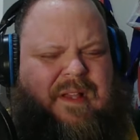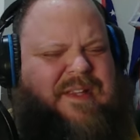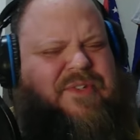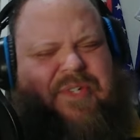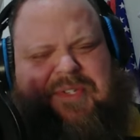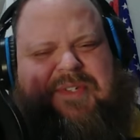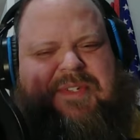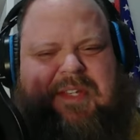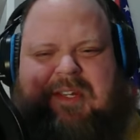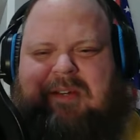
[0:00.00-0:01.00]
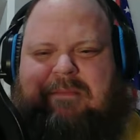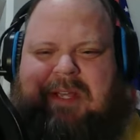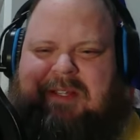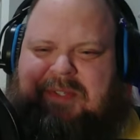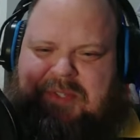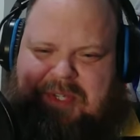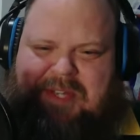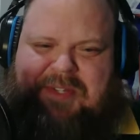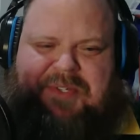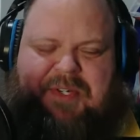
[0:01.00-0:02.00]
It just didn't make
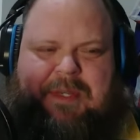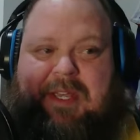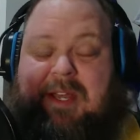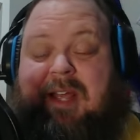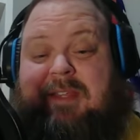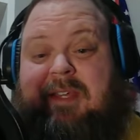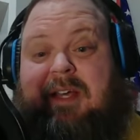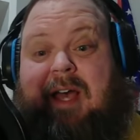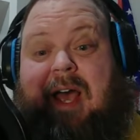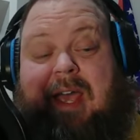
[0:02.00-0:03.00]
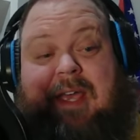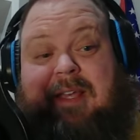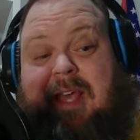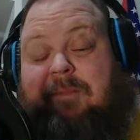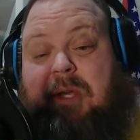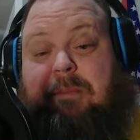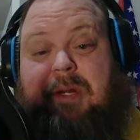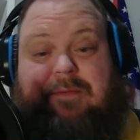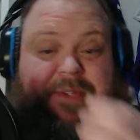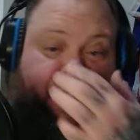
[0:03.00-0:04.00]
sense to me. And I think I, it gave me a
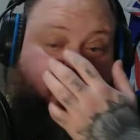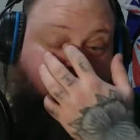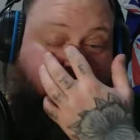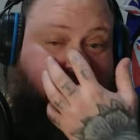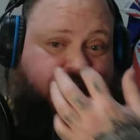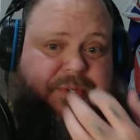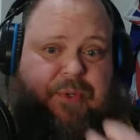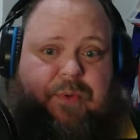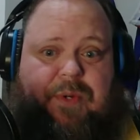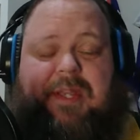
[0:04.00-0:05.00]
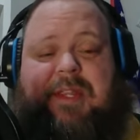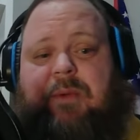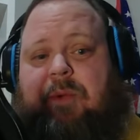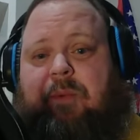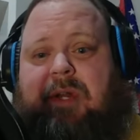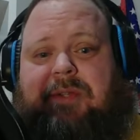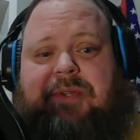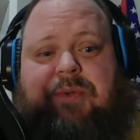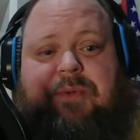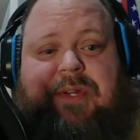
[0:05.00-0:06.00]
bit of a sour attitude. And then we went
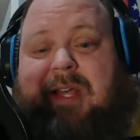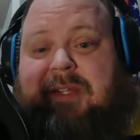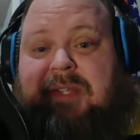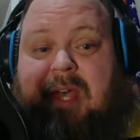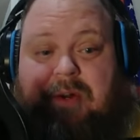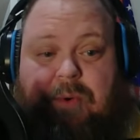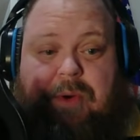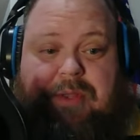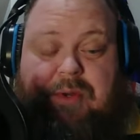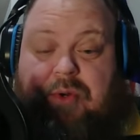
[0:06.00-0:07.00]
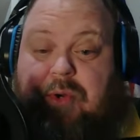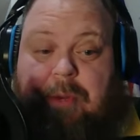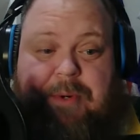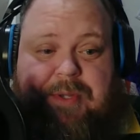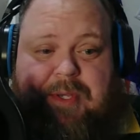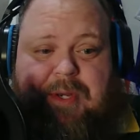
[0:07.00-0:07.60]
into the next category, the Newcomer of the